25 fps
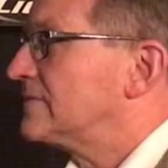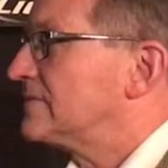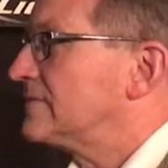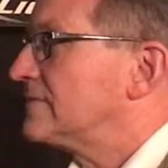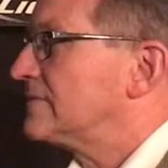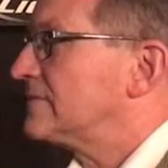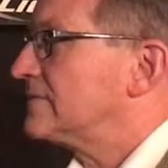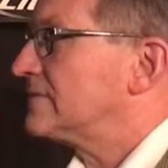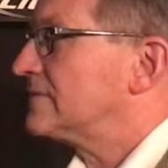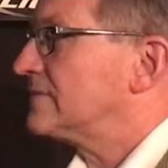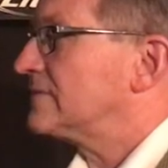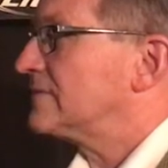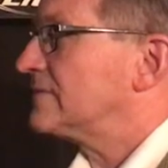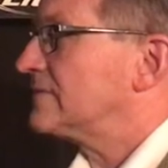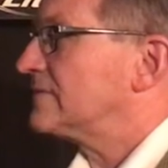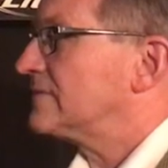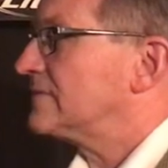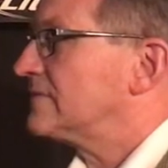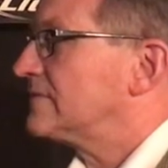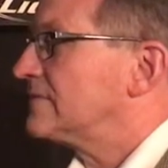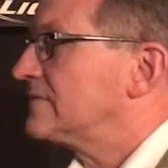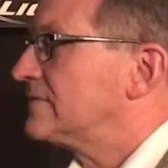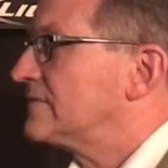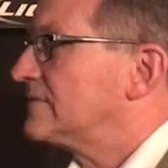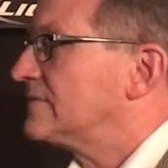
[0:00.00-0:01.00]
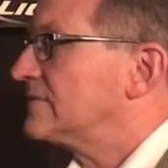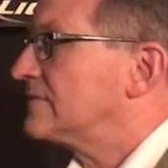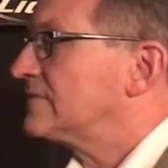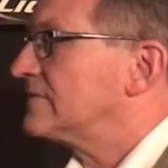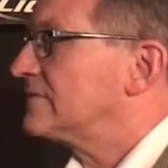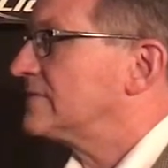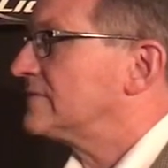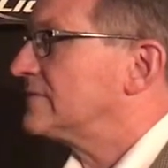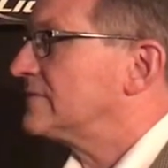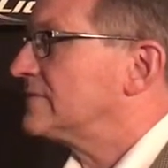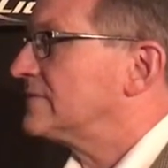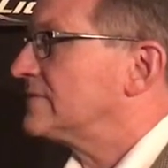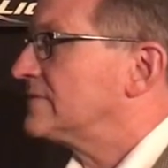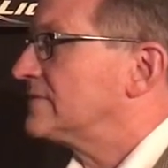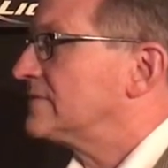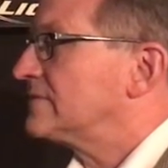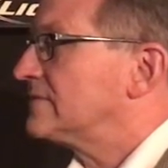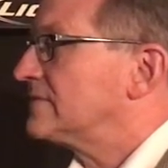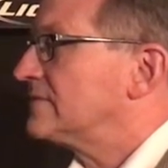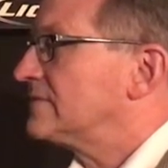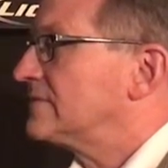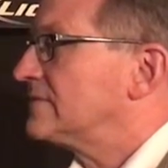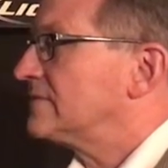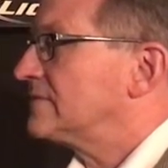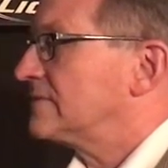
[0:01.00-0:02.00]

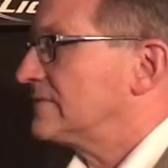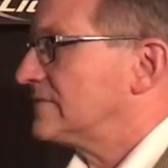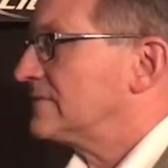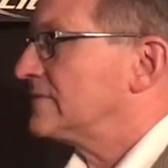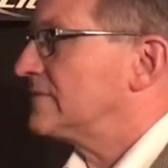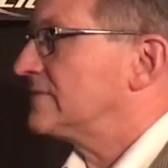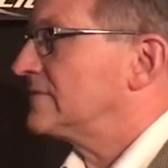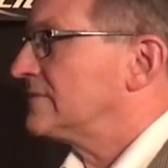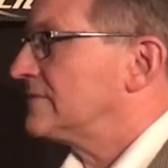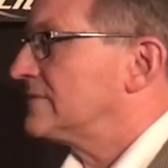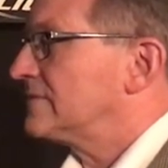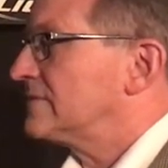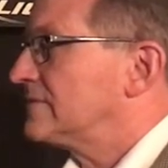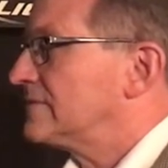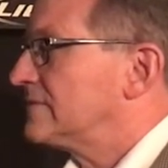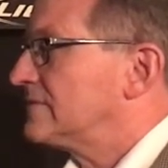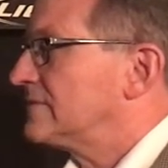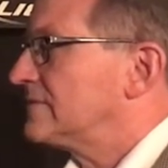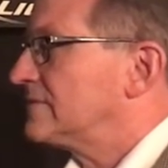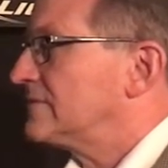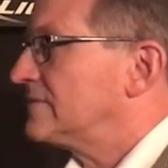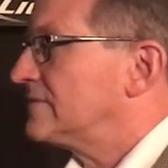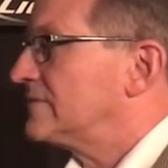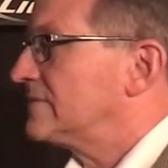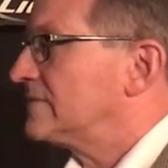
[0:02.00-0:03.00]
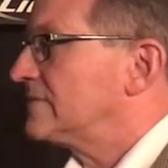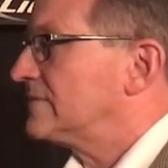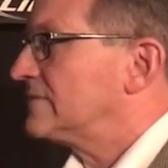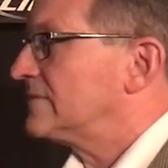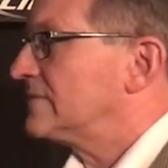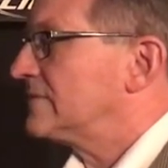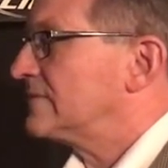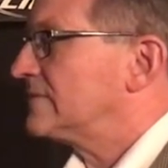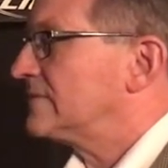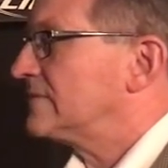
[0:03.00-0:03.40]
[no speech]